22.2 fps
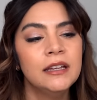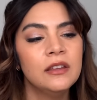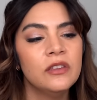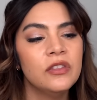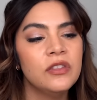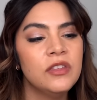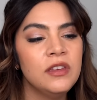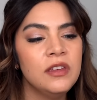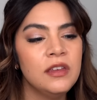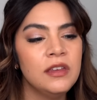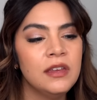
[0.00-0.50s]

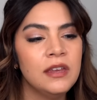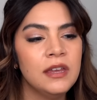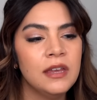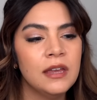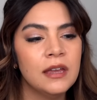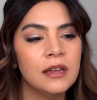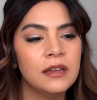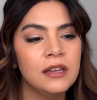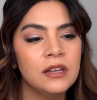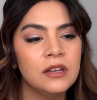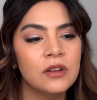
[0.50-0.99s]
the,
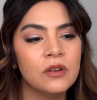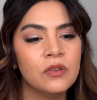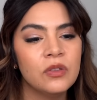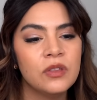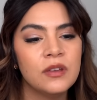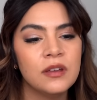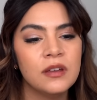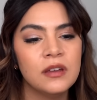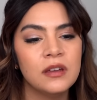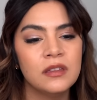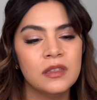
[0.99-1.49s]
you know,
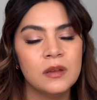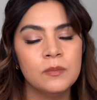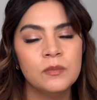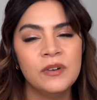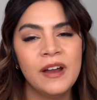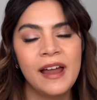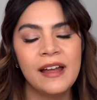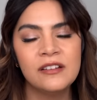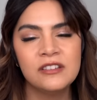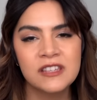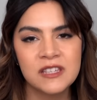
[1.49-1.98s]
the
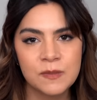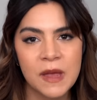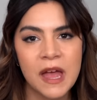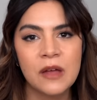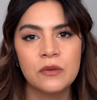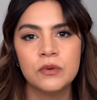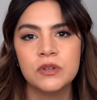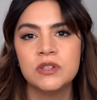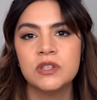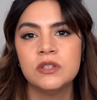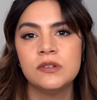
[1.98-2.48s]
brown
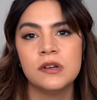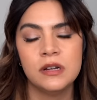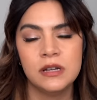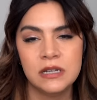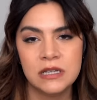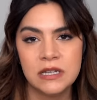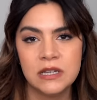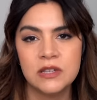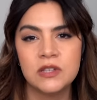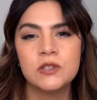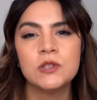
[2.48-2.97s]
spot was
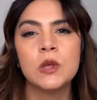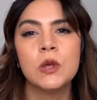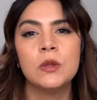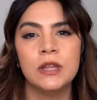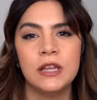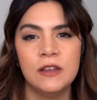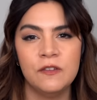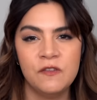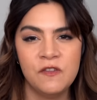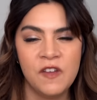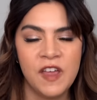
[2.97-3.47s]
starting to
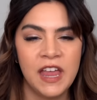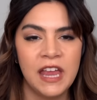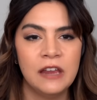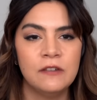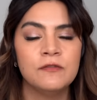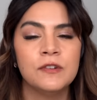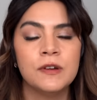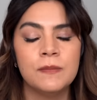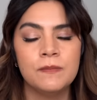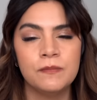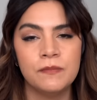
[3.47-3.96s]
slowly
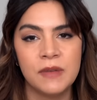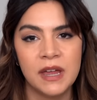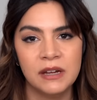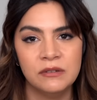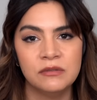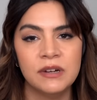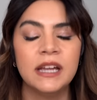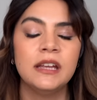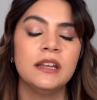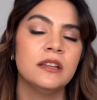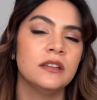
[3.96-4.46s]
fade from my
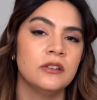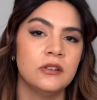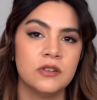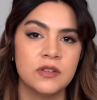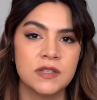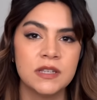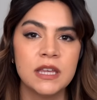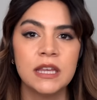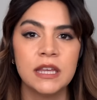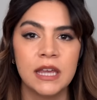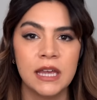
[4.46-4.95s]
regular
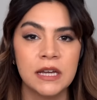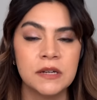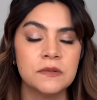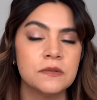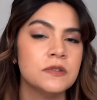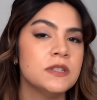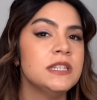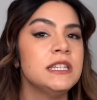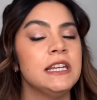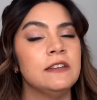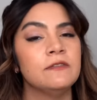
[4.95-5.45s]
skincare
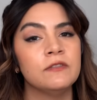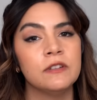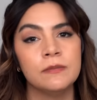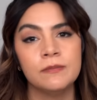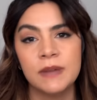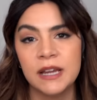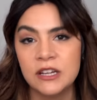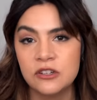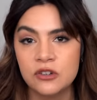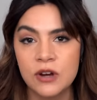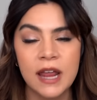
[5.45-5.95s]
routine, from
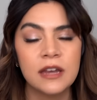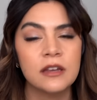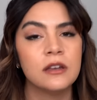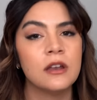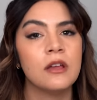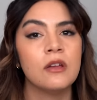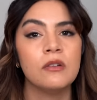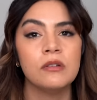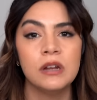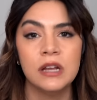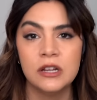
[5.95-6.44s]
my
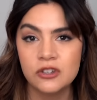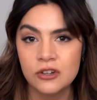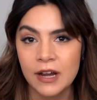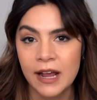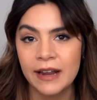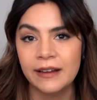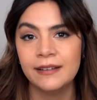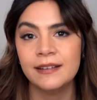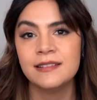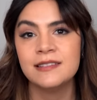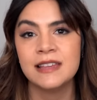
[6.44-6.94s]
tretinoin and
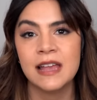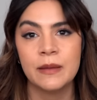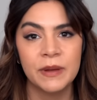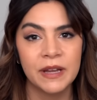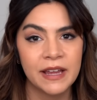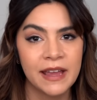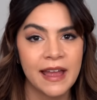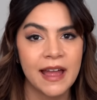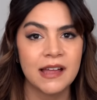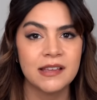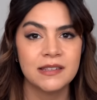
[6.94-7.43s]

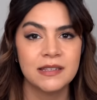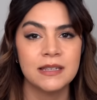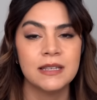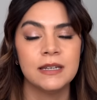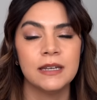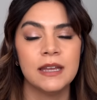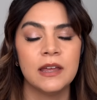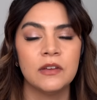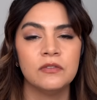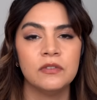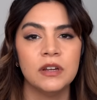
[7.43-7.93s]
tranexamic acid
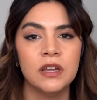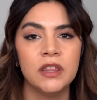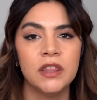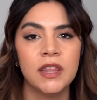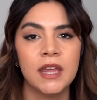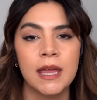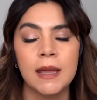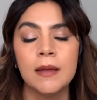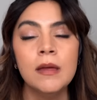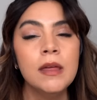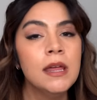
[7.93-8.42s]
and
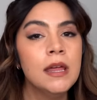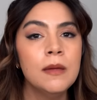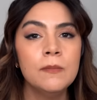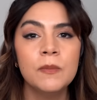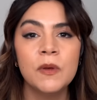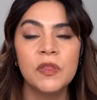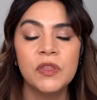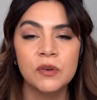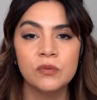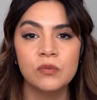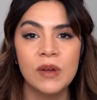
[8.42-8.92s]
everything.
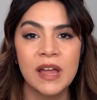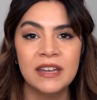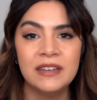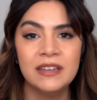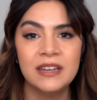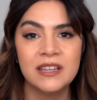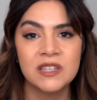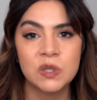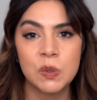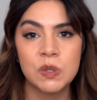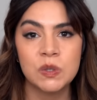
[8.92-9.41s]
But the
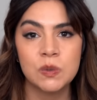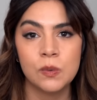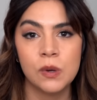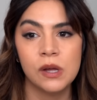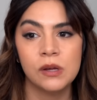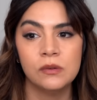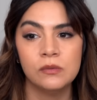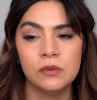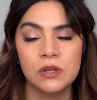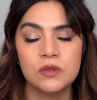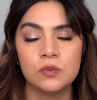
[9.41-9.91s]
redness was
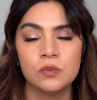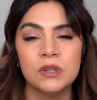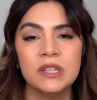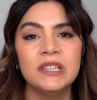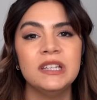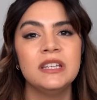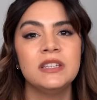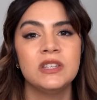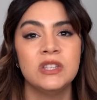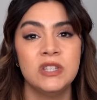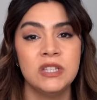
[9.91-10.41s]
what was
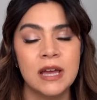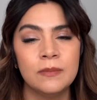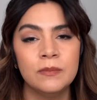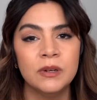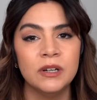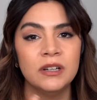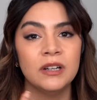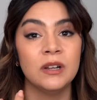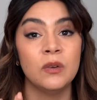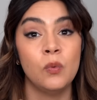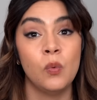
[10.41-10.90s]
really
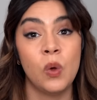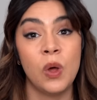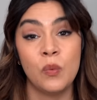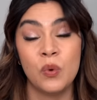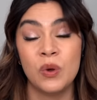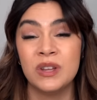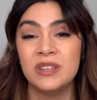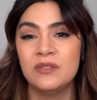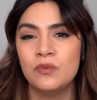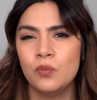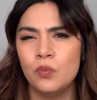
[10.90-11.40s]
stubborn and
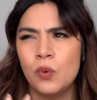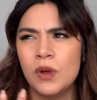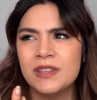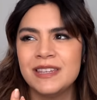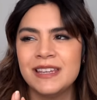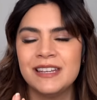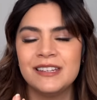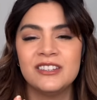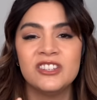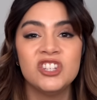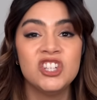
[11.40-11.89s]
what
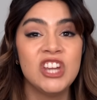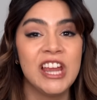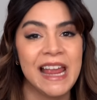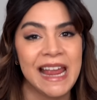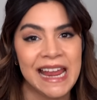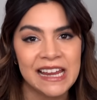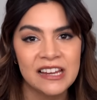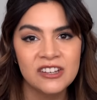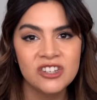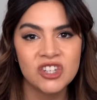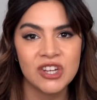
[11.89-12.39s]
wasn't
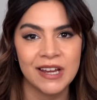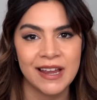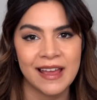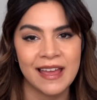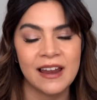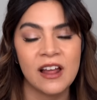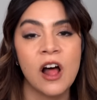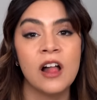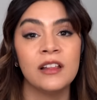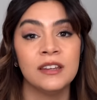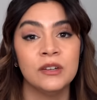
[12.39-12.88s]
changing
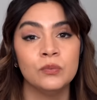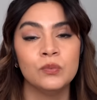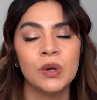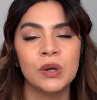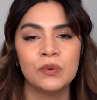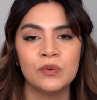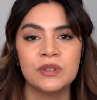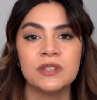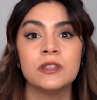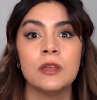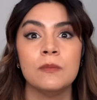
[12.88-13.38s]
at all, and
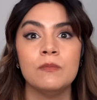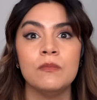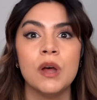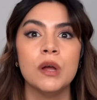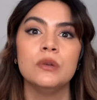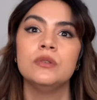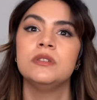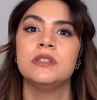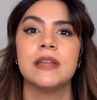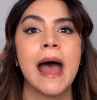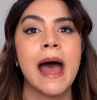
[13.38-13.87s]
what was the
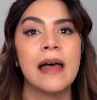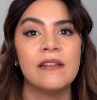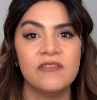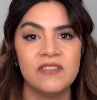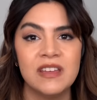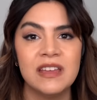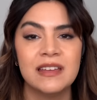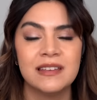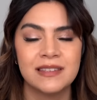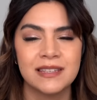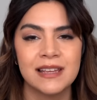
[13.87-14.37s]
most
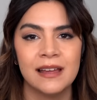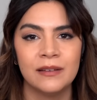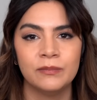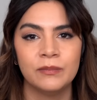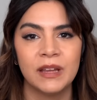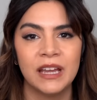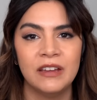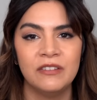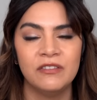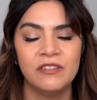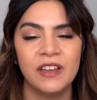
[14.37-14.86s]
obvious on
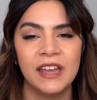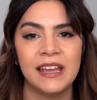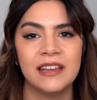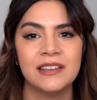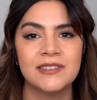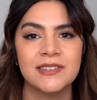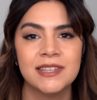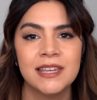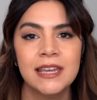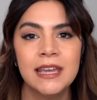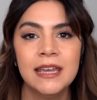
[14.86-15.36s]
my
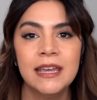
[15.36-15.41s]
face.